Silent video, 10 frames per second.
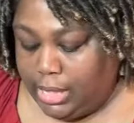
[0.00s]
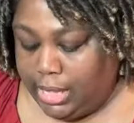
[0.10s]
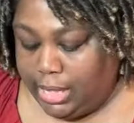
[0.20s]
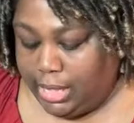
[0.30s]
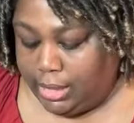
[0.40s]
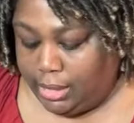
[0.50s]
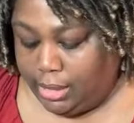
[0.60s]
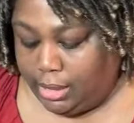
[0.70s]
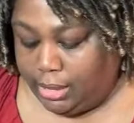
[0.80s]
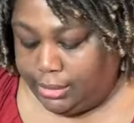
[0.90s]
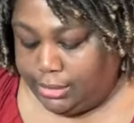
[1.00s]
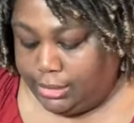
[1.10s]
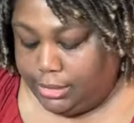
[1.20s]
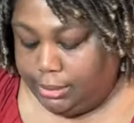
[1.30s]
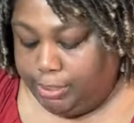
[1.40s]
and a
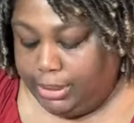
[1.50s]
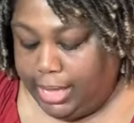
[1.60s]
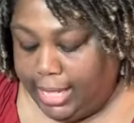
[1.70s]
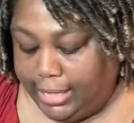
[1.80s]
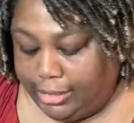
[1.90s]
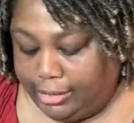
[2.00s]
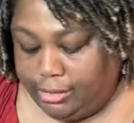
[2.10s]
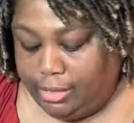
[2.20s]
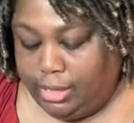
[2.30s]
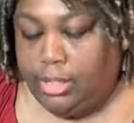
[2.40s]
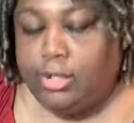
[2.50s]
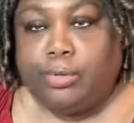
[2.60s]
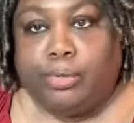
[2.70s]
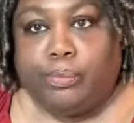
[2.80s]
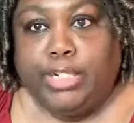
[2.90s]
supplier
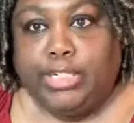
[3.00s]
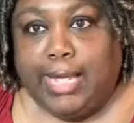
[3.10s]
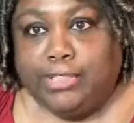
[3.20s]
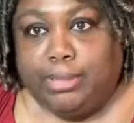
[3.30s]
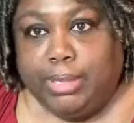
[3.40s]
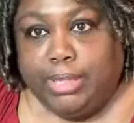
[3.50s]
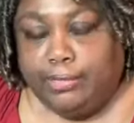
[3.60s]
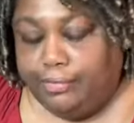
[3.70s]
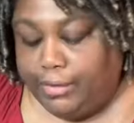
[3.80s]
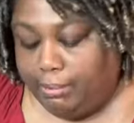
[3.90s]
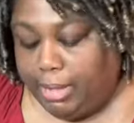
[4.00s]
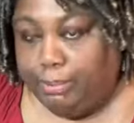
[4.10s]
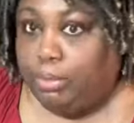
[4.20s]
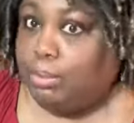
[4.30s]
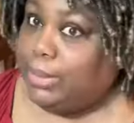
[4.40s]
reached out to me via my
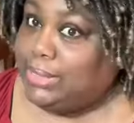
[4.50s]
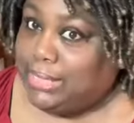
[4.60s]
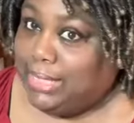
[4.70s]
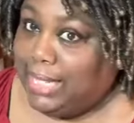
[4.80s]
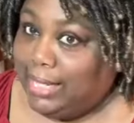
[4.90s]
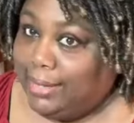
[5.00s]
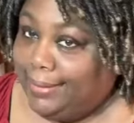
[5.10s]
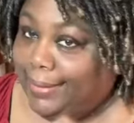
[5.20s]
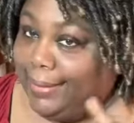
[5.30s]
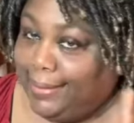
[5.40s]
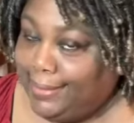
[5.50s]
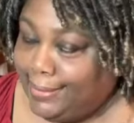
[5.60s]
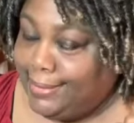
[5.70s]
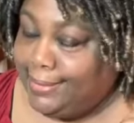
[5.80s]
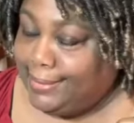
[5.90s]
PromoSTK,
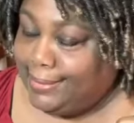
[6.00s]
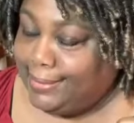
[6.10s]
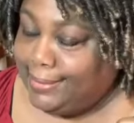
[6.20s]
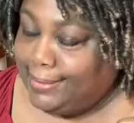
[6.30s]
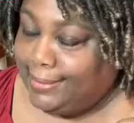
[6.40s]
eating good